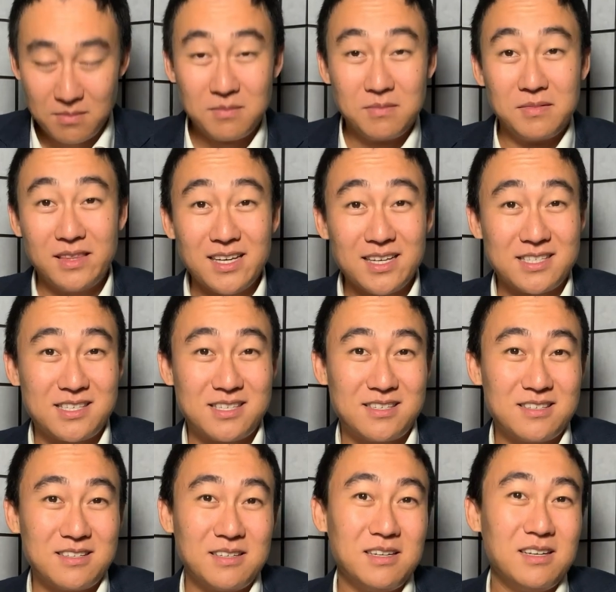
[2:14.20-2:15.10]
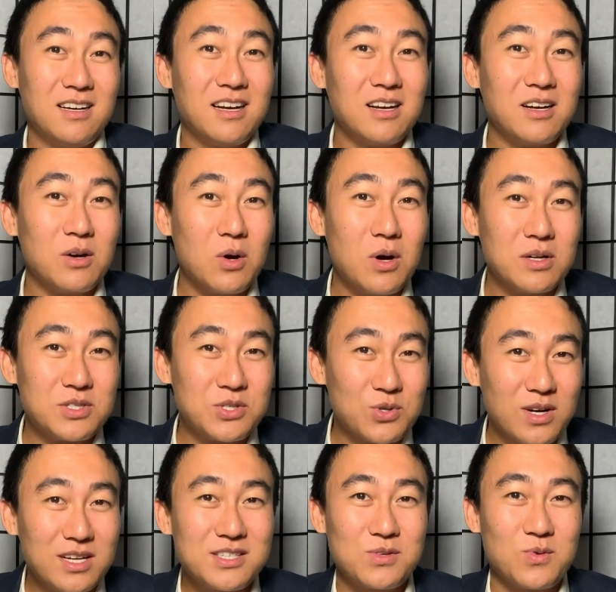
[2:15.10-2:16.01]
this. A
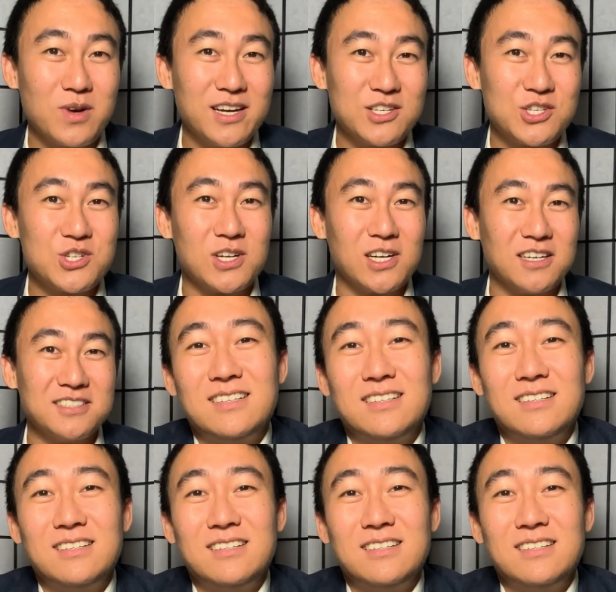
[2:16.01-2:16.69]
dress white shirt.